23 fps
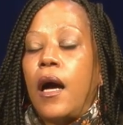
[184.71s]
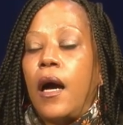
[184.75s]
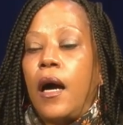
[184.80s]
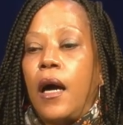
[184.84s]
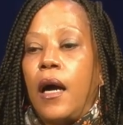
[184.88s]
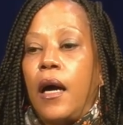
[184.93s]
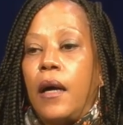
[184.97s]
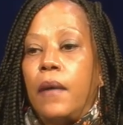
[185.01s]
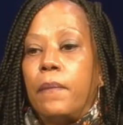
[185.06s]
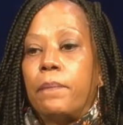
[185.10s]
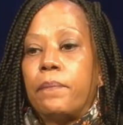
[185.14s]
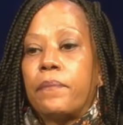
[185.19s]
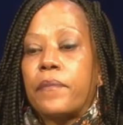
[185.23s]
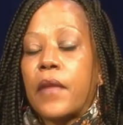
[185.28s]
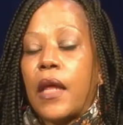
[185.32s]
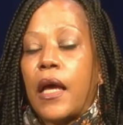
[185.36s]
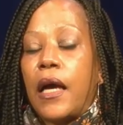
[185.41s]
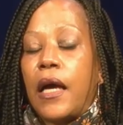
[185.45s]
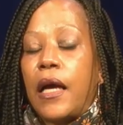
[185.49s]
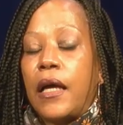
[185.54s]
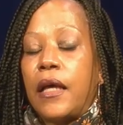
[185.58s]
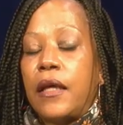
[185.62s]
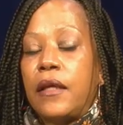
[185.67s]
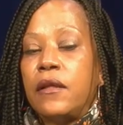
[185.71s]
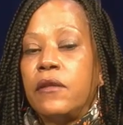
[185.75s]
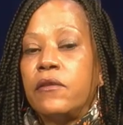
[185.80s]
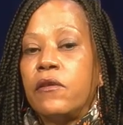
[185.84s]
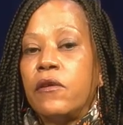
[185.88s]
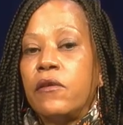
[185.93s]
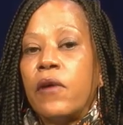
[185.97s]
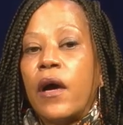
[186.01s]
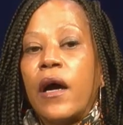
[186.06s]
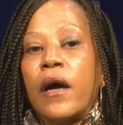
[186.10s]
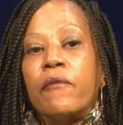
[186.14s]
Um, it,
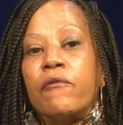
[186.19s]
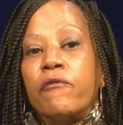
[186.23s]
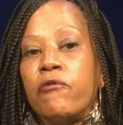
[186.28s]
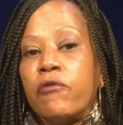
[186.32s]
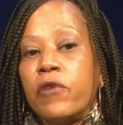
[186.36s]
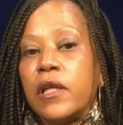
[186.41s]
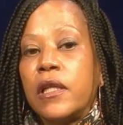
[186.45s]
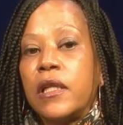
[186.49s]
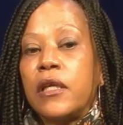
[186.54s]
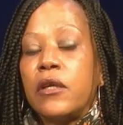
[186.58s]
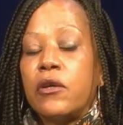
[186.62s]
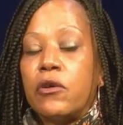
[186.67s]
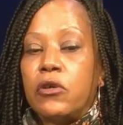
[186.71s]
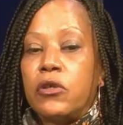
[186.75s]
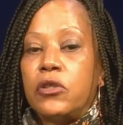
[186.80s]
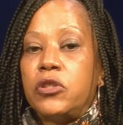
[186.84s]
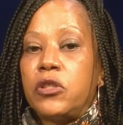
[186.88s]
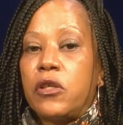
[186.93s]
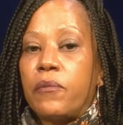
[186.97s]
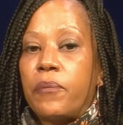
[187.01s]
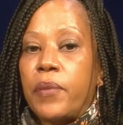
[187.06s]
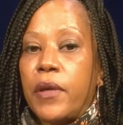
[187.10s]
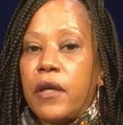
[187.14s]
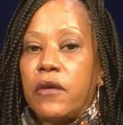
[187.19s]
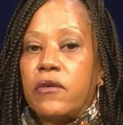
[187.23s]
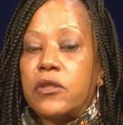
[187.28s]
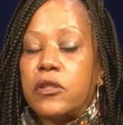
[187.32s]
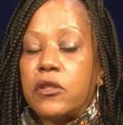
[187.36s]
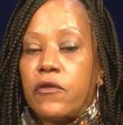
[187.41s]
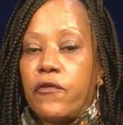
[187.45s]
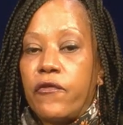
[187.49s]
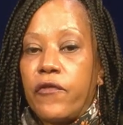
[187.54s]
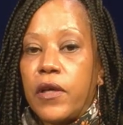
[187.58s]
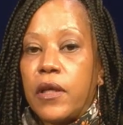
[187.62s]
it, I'm really urging parents
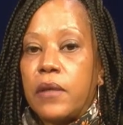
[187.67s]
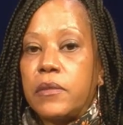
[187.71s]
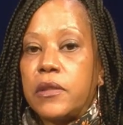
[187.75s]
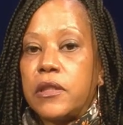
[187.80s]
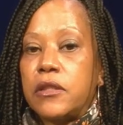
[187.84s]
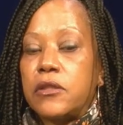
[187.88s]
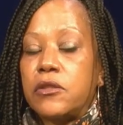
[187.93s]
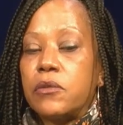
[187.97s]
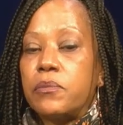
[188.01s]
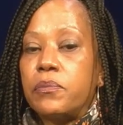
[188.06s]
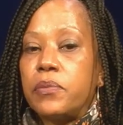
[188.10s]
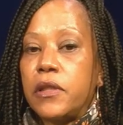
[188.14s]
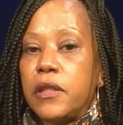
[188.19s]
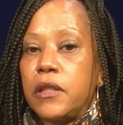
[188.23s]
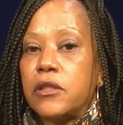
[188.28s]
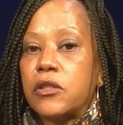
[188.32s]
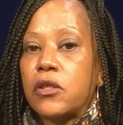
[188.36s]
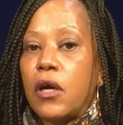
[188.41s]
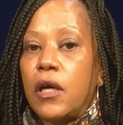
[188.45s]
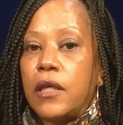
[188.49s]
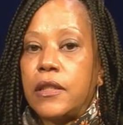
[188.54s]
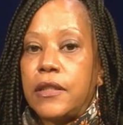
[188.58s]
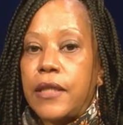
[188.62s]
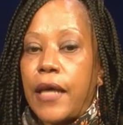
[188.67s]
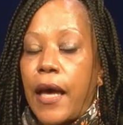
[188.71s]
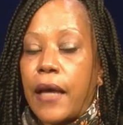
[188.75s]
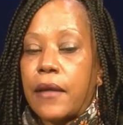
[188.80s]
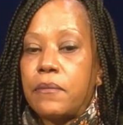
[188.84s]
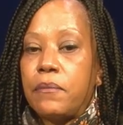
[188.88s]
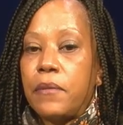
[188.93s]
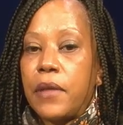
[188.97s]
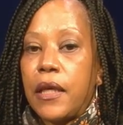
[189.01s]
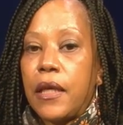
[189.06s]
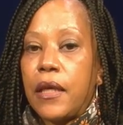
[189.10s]
and families to please
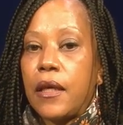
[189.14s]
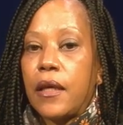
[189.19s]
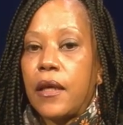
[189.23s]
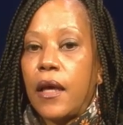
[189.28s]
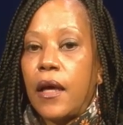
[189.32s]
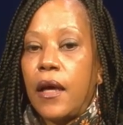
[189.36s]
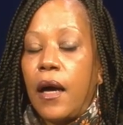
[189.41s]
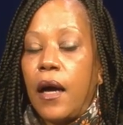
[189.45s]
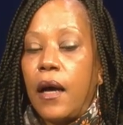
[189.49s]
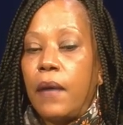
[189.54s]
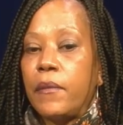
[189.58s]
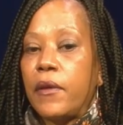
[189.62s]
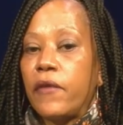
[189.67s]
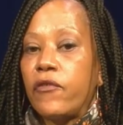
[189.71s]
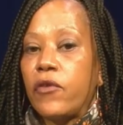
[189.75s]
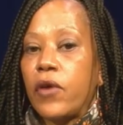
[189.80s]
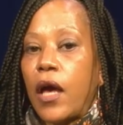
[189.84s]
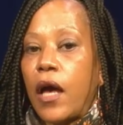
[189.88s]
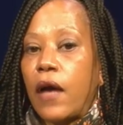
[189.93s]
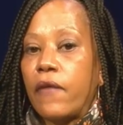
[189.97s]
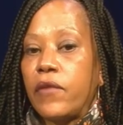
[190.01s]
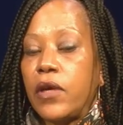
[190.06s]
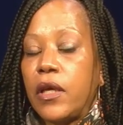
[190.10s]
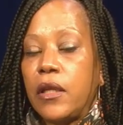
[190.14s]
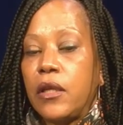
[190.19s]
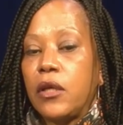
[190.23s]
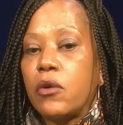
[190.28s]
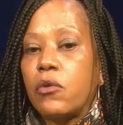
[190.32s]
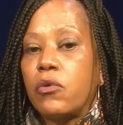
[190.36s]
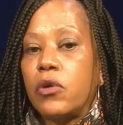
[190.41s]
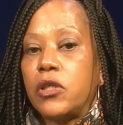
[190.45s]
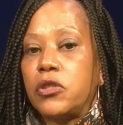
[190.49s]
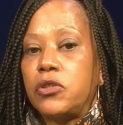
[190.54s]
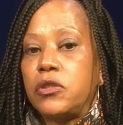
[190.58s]
contact me um, if you have any
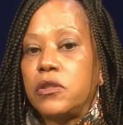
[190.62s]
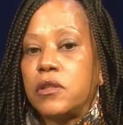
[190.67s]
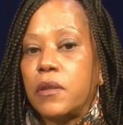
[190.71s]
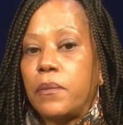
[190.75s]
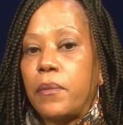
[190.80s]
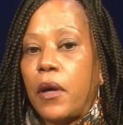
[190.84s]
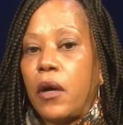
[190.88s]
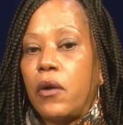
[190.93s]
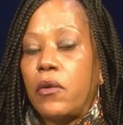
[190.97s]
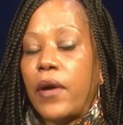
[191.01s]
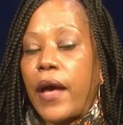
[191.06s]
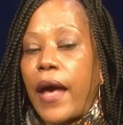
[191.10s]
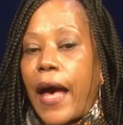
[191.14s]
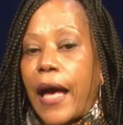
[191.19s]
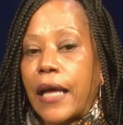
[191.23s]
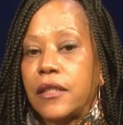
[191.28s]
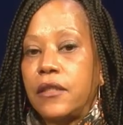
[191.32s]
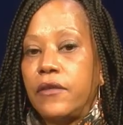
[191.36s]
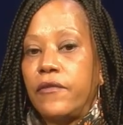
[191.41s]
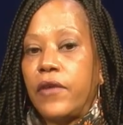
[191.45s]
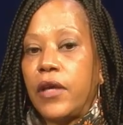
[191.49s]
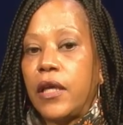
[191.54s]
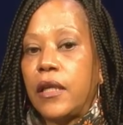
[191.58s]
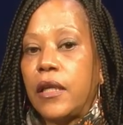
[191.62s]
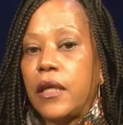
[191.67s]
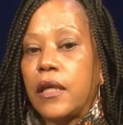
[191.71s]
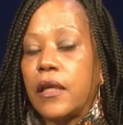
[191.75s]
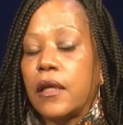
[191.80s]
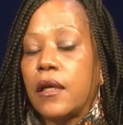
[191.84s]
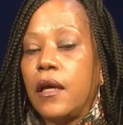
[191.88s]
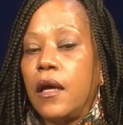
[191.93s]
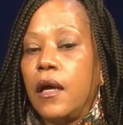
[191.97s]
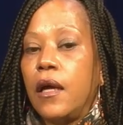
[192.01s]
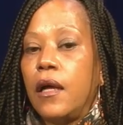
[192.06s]
questions about
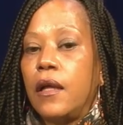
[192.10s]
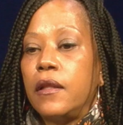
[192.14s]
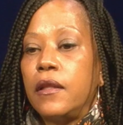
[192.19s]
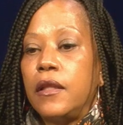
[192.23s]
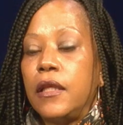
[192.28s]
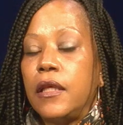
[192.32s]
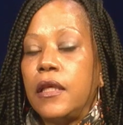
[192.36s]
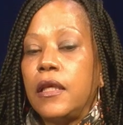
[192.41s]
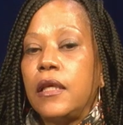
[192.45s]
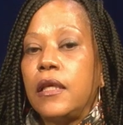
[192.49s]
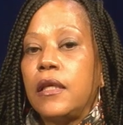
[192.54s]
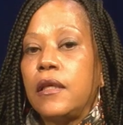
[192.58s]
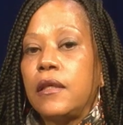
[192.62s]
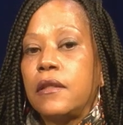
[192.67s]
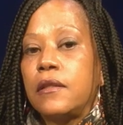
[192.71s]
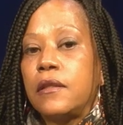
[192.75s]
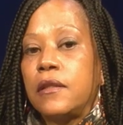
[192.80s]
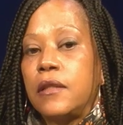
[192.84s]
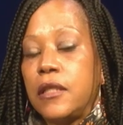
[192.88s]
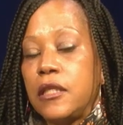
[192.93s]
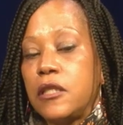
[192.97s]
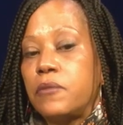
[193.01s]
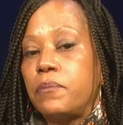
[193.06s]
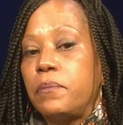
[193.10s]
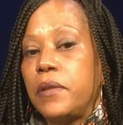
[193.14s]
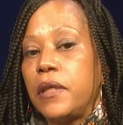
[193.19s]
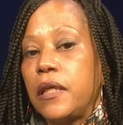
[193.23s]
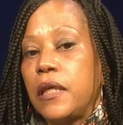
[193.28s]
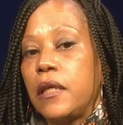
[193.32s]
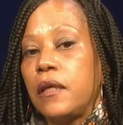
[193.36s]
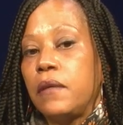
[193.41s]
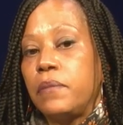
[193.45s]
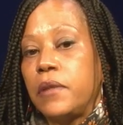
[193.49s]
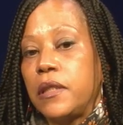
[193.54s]
activating the, these
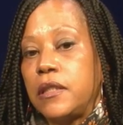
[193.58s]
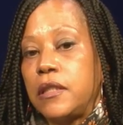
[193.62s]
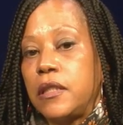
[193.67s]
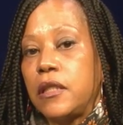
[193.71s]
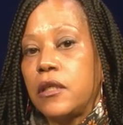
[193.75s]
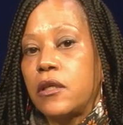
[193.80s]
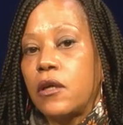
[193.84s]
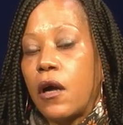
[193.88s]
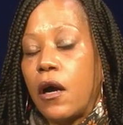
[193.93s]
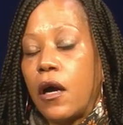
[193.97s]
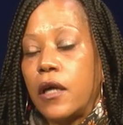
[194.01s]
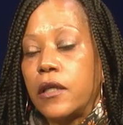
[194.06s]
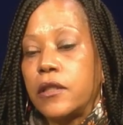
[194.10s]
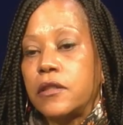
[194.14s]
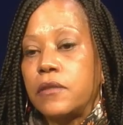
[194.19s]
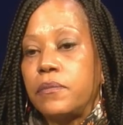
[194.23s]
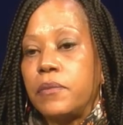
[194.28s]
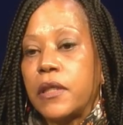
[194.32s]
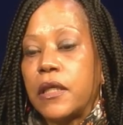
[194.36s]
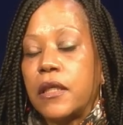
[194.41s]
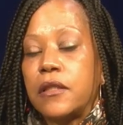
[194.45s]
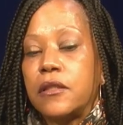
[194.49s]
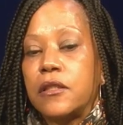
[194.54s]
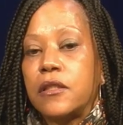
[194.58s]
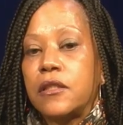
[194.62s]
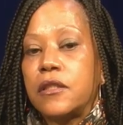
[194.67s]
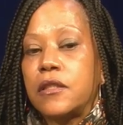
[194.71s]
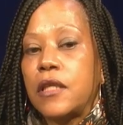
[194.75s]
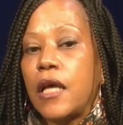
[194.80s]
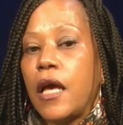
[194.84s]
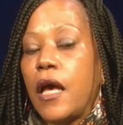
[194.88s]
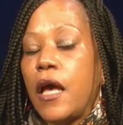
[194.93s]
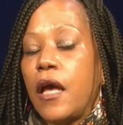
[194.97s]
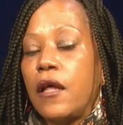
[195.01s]
PEBT cards because it's,